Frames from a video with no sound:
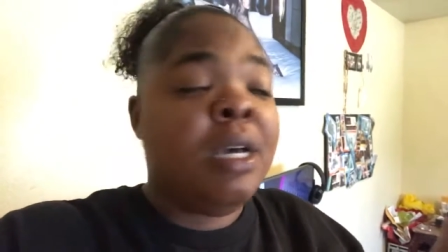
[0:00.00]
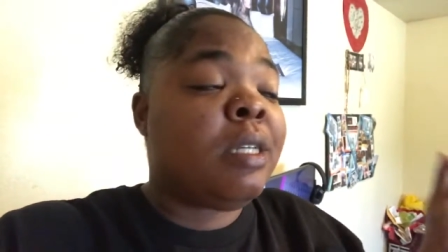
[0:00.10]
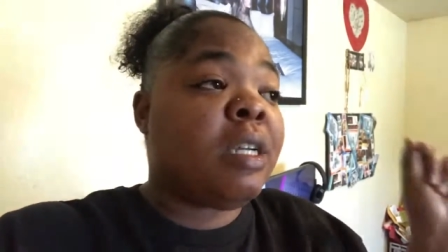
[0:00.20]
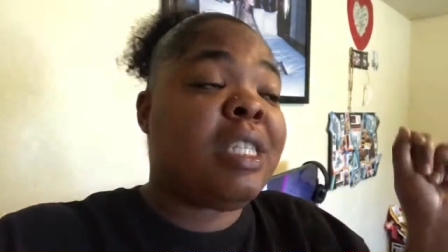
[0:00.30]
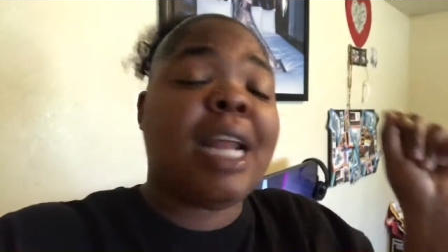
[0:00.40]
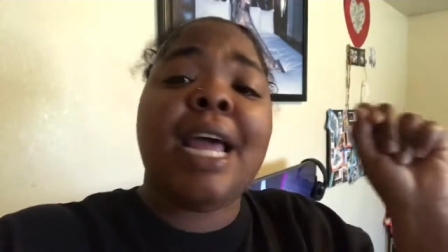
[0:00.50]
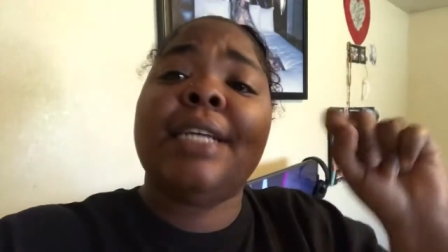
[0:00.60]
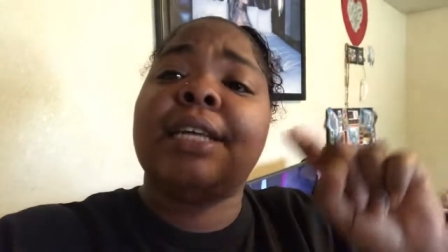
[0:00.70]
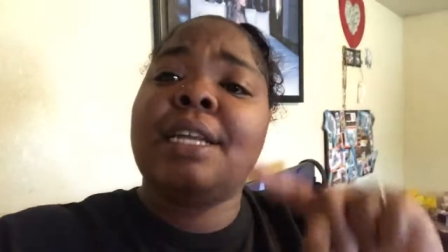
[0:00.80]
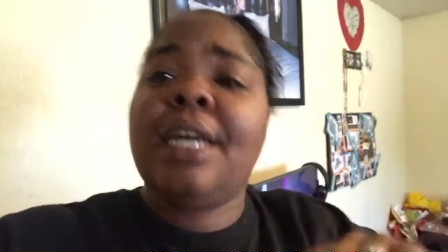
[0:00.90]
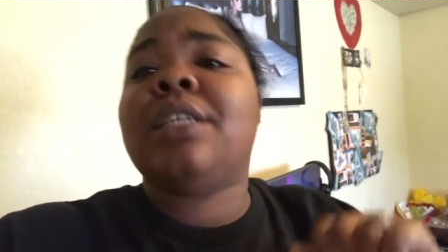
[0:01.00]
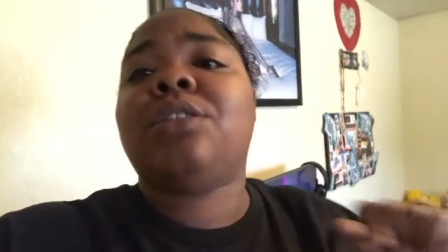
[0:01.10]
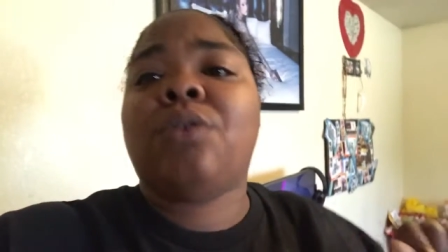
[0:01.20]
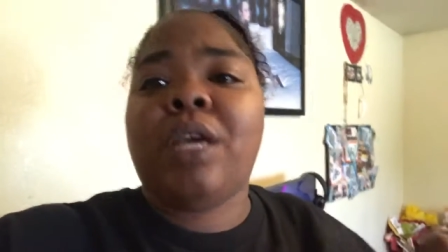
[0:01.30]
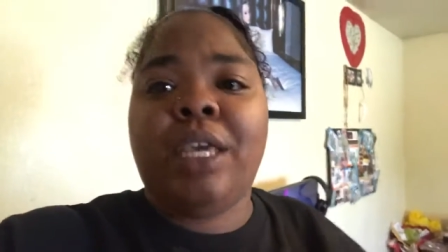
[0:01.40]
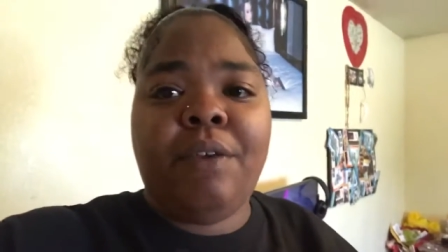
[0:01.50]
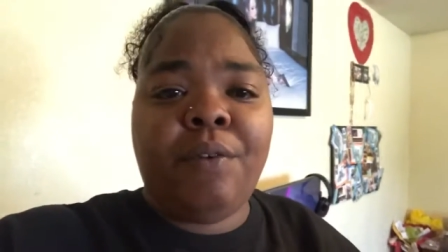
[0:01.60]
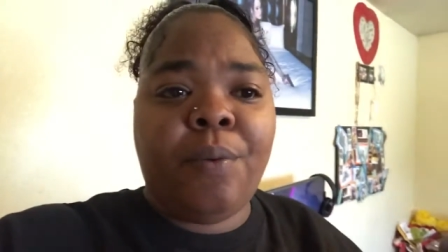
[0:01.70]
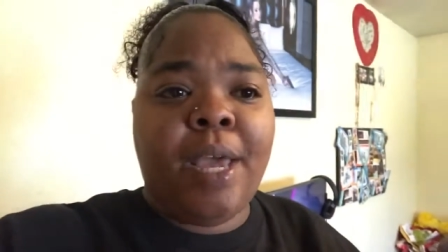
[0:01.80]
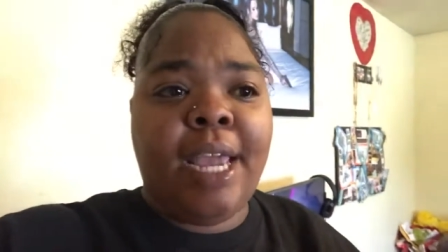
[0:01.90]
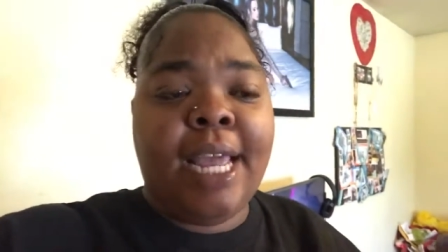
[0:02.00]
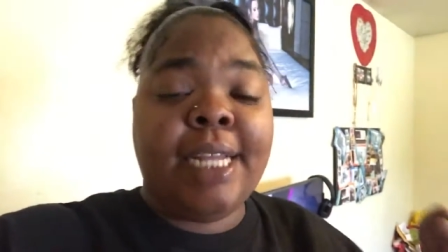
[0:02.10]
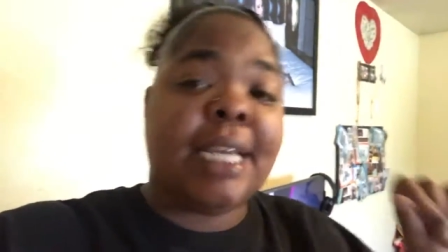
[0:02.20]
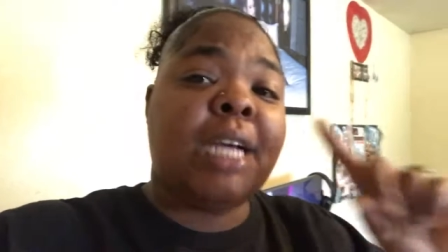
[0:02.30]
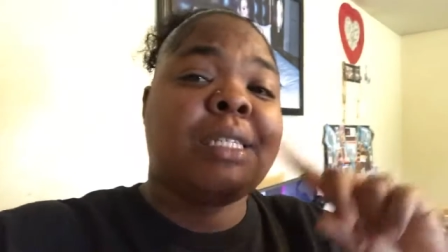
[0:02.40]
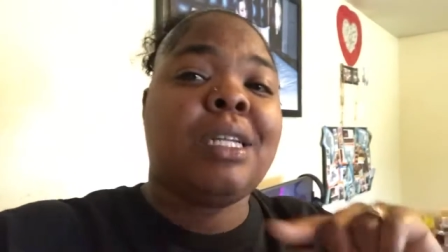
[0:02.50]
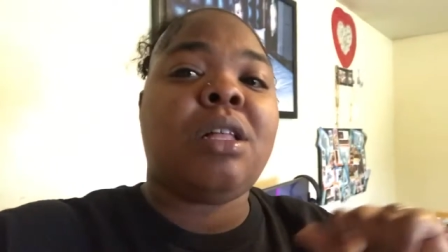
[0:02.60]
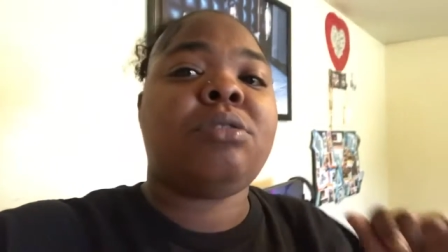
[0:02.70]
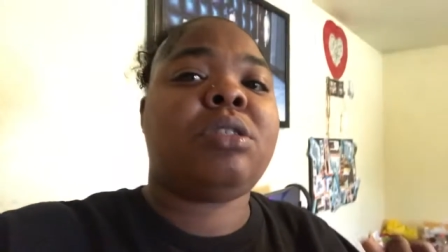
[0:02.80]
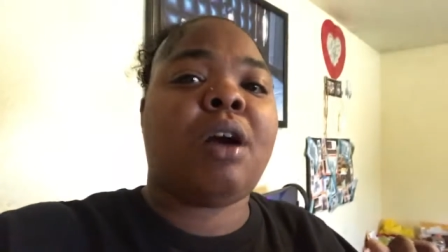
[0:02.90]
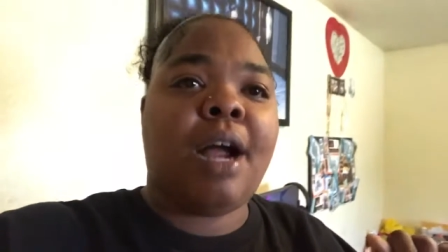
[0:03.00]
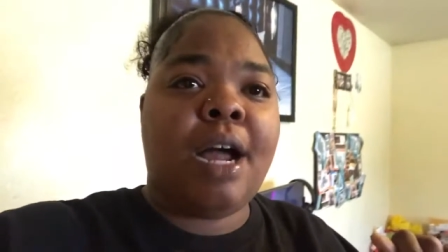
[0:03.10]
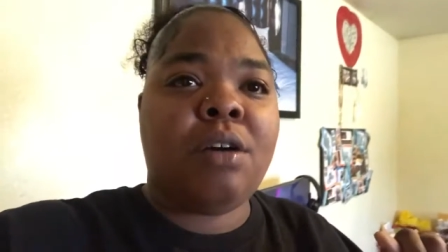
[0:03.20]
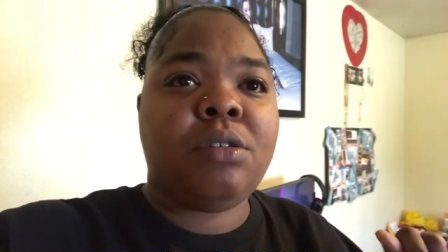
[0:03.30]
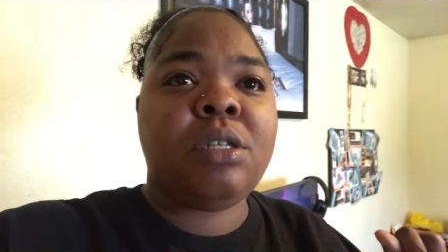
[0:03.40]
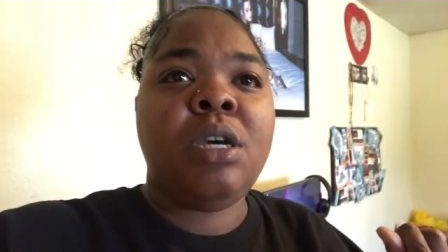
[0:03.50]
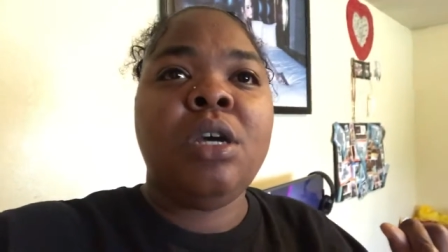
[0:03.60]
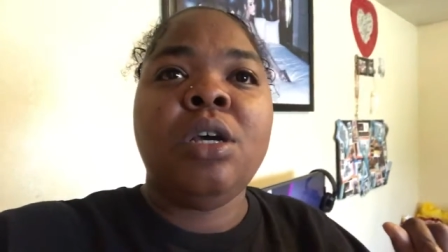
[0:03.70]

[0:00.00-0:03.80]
So today is another toy giveaway, and it's actually close to our house,